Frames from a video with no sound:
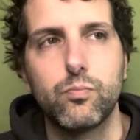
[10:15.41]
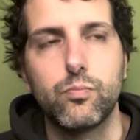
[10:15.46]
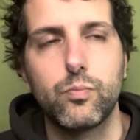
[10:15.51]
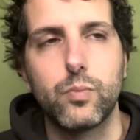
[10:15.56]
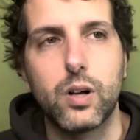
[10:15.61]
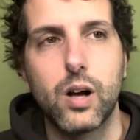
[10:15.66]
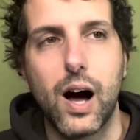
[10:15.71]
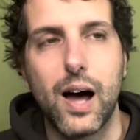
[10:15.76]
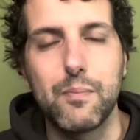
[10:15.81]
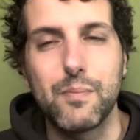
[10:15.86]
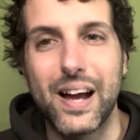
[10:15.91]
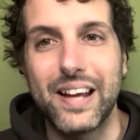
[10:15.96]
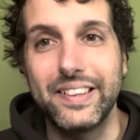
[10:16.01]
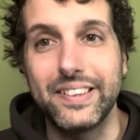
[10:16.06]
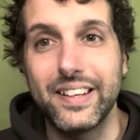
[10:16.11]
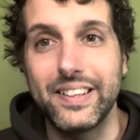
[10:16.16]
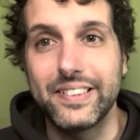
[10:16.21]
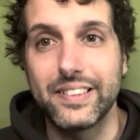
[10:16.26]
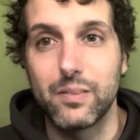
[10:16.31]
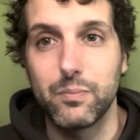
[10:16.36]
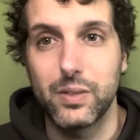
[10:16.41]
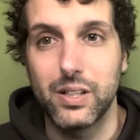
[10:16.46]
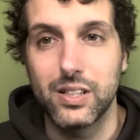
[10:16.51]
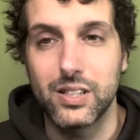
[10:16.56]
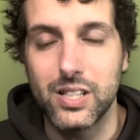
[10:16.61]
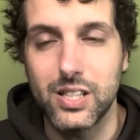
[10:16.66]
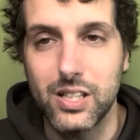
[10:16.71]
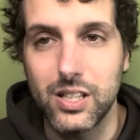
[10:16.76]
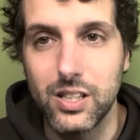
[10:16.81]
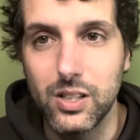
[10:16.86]
God might say something
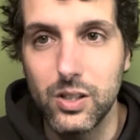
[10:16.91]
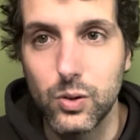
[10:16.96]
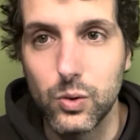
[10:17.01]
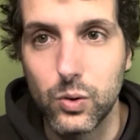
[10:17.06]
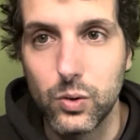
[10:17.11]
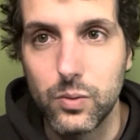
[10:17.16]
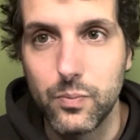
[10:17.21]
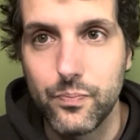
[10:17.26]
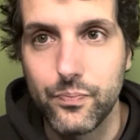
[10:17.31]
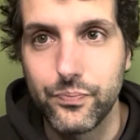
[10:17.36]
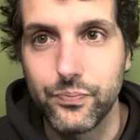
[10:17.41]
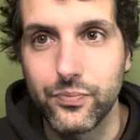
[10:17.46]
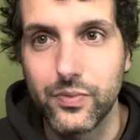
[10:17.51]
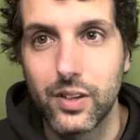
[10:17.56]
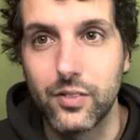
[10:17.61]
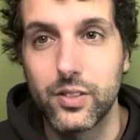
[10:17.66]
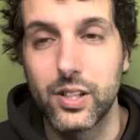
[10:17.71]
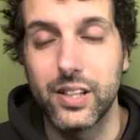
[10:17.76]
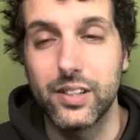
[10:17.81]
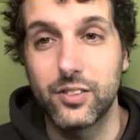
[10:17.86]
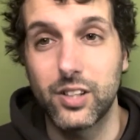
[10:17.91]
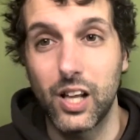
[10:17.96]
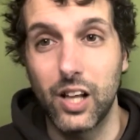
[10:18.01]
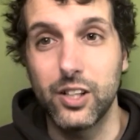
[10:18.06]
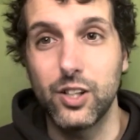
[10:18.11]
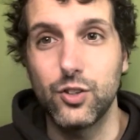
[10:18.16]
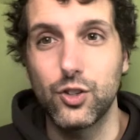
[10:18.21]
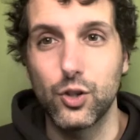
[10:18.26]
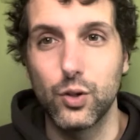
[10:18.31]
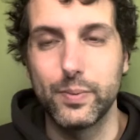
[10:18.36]
to you to tell
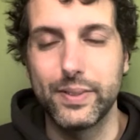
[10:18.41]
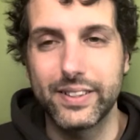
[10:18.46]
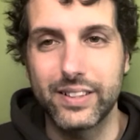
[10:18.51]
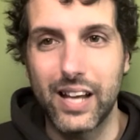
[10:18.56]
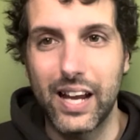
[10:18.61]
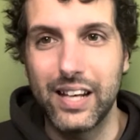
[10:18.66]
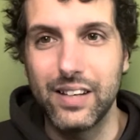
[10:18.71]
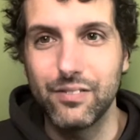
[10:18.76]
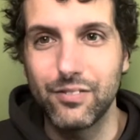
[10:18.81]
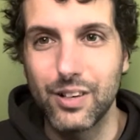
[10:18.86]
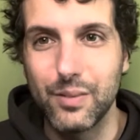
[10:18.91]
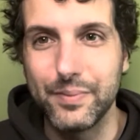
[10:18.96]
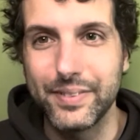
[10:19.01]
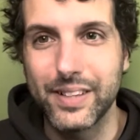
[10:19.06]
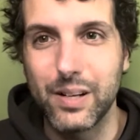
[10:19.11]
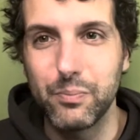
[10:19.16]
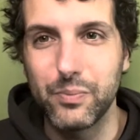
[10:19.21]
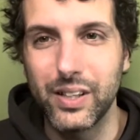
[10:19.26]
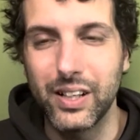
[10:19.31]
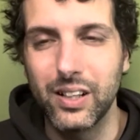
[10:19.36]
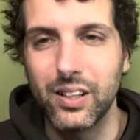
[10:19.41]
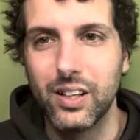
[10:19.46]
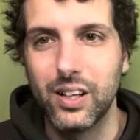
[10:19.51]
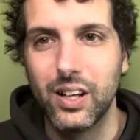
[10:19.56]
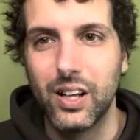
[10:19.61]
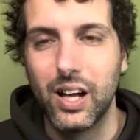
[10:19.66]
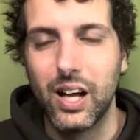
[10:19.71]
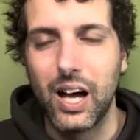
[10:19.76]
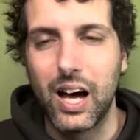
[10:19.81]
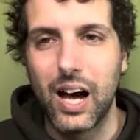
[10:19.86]
you to abstain from something,
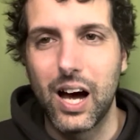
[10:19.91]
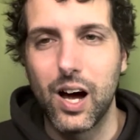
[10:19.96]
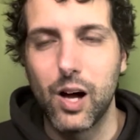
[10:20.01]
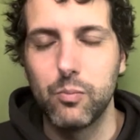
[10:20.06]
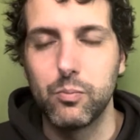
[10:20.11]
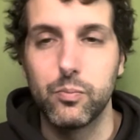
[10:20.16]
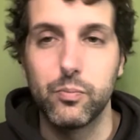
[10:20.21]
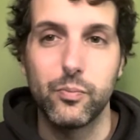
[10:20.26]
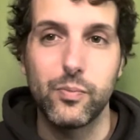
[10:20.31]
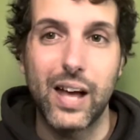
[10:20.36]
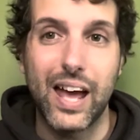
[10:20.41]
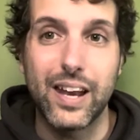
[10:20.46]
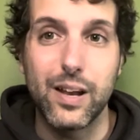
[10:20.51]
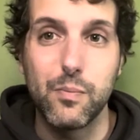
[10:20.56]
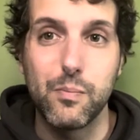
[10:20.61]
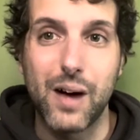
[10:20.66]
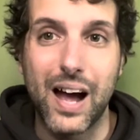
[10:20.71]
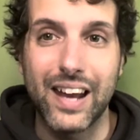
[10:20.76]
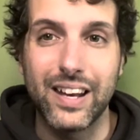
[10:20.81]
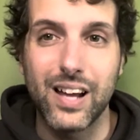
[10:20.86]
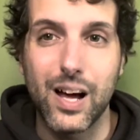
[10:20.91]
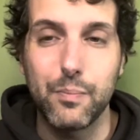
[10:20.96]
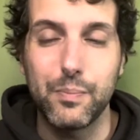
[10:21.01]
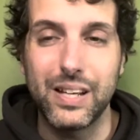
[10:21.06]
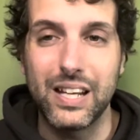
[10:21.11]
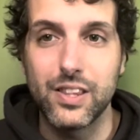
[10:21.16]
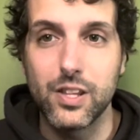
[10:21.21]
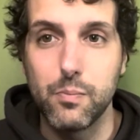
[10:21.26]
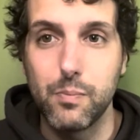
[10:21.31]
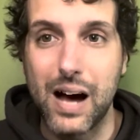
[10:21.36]
um, and it might not be
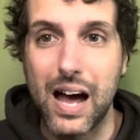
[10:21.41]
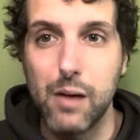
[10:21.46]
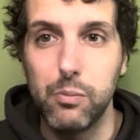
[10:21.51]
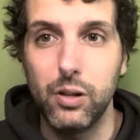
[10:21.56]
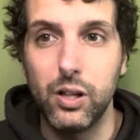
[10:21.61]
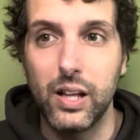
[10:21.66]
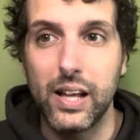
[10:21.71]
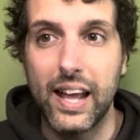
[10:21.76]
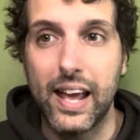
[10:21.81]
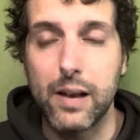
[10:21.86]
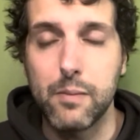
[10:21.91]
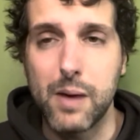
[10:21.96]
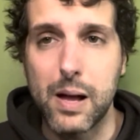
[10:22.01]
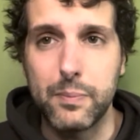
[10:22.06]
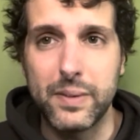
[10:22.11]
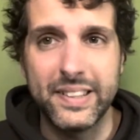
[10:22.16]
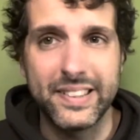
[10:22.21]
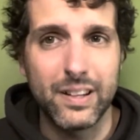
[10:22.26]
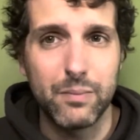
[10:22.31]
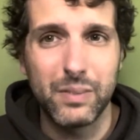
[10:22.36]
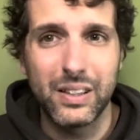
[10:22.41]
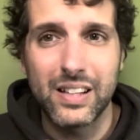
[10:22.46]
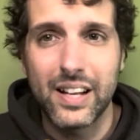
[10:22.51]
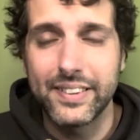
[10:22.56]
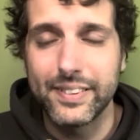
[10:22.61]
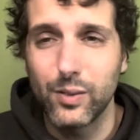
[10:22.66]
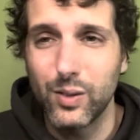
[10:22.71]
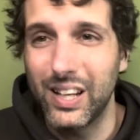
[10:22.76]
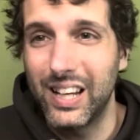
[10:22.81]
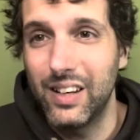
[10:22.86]
in the Bible, and it might be something that's
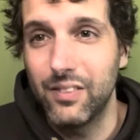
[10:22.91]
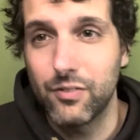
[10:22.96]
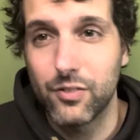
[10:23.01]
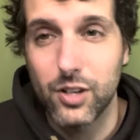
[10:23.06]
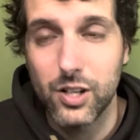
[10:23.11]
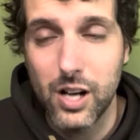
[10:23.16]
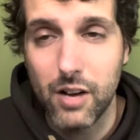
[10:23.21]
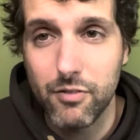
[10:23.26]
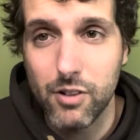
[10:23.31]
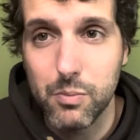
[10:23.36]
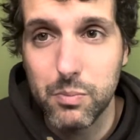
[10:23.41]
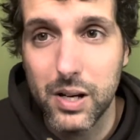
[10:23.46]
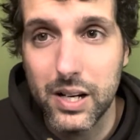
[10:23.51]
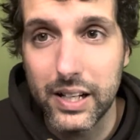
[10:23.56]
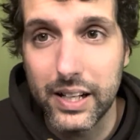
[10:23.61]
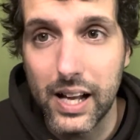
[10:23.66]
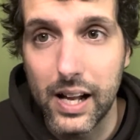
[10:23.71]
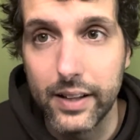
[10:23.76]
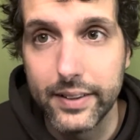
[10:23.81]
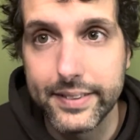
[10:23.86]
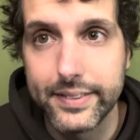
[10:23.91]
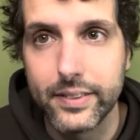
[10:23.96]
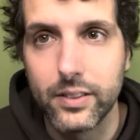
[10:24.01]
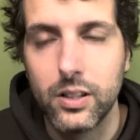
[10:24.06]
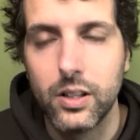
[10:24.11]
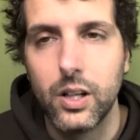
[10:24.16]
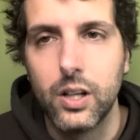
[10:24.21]
okay for everybody else.